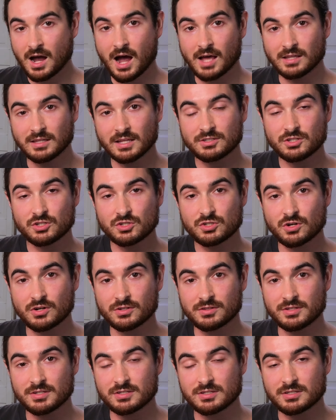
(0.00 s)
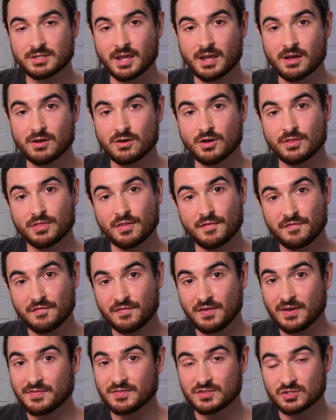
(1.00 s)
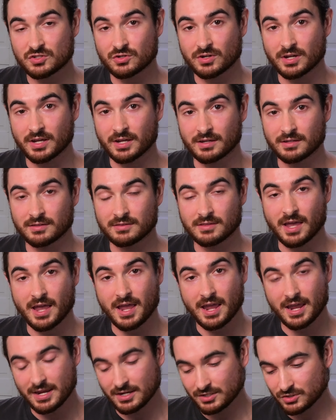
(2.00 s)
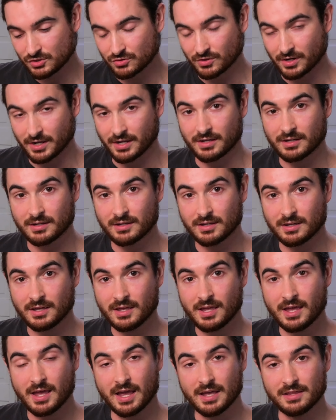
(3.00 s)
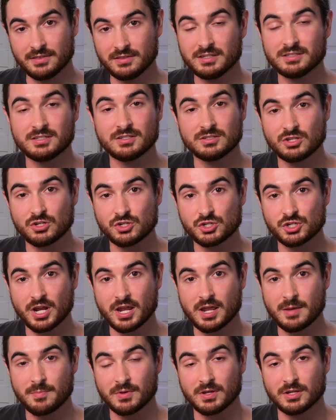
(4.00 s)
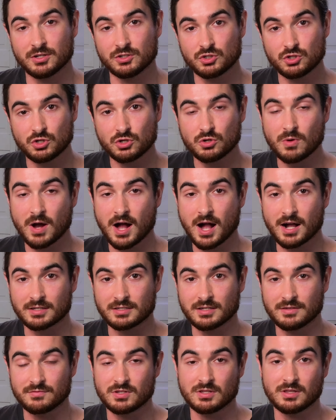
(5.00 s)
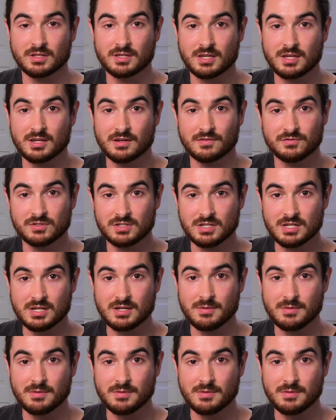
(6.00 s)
I like to start this scale on the 5th string, the A string, and this is the shape in 2 octaves in the key of D